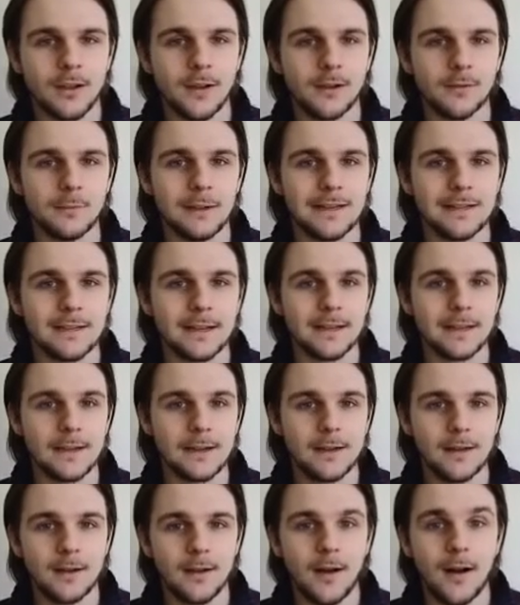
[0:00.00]
meeting,
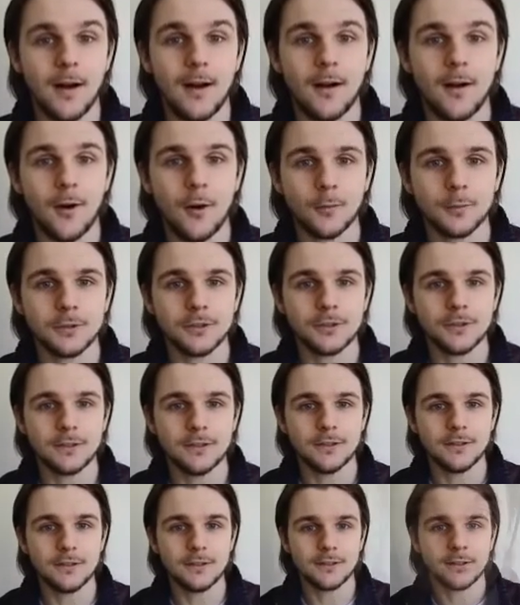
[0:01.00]
our
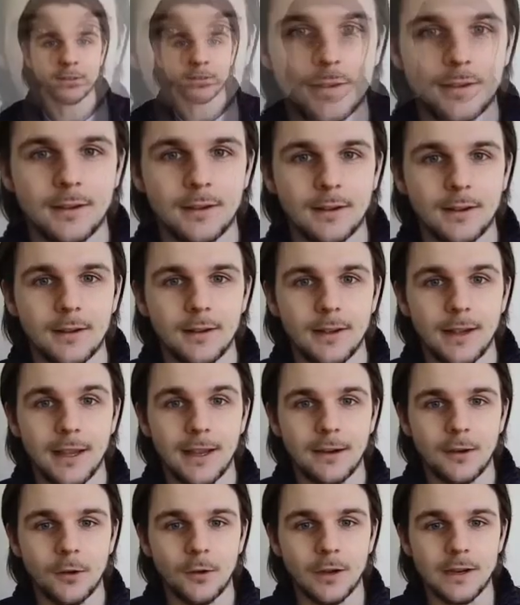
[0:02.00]
options
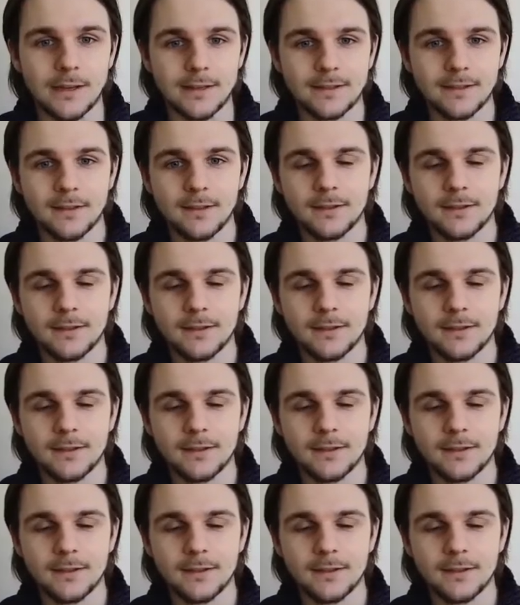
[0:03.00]
increase.